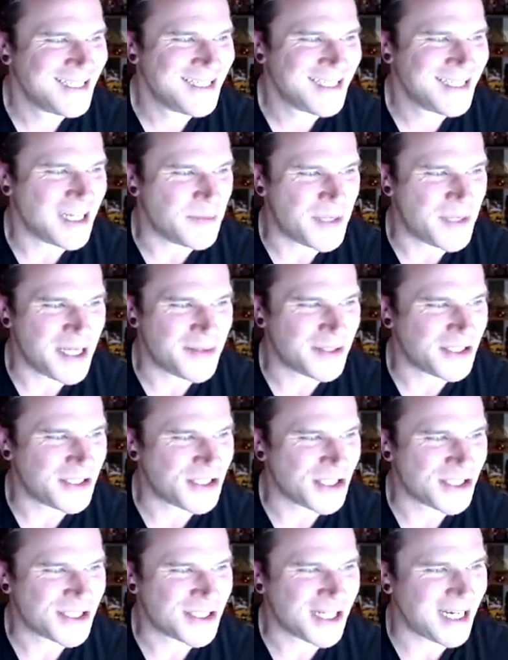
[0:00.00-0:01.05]
And people are
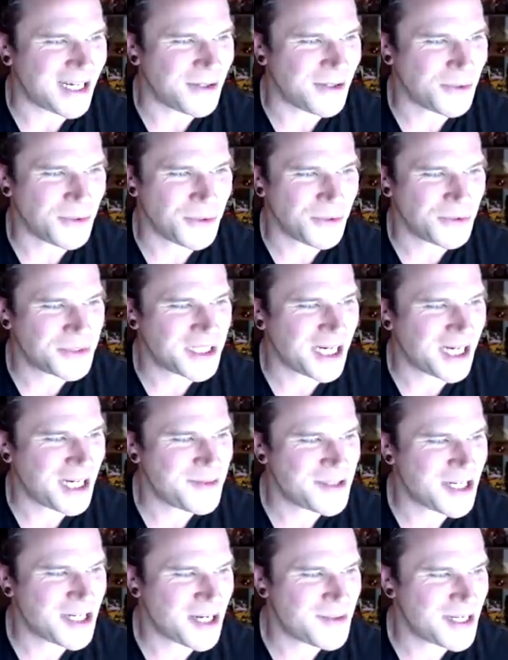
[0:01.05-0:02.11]
just like, oh, time
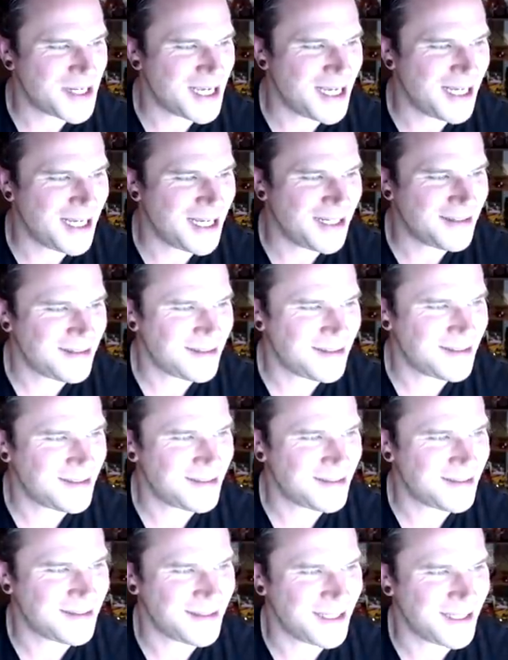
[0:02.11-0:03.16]
and time again.
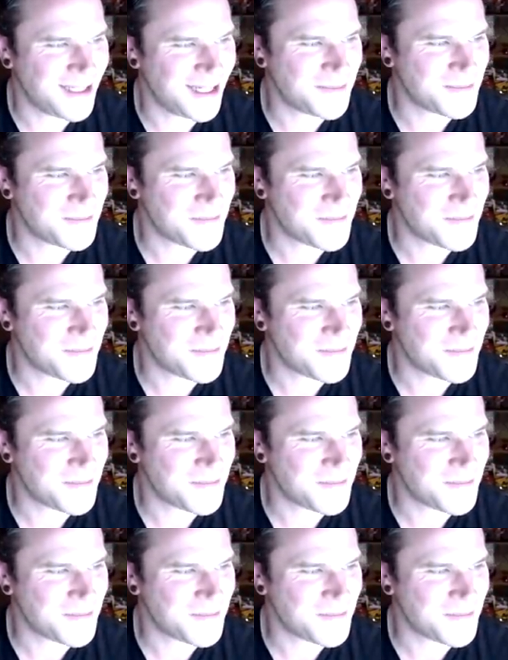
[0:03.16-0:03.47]
Yeah.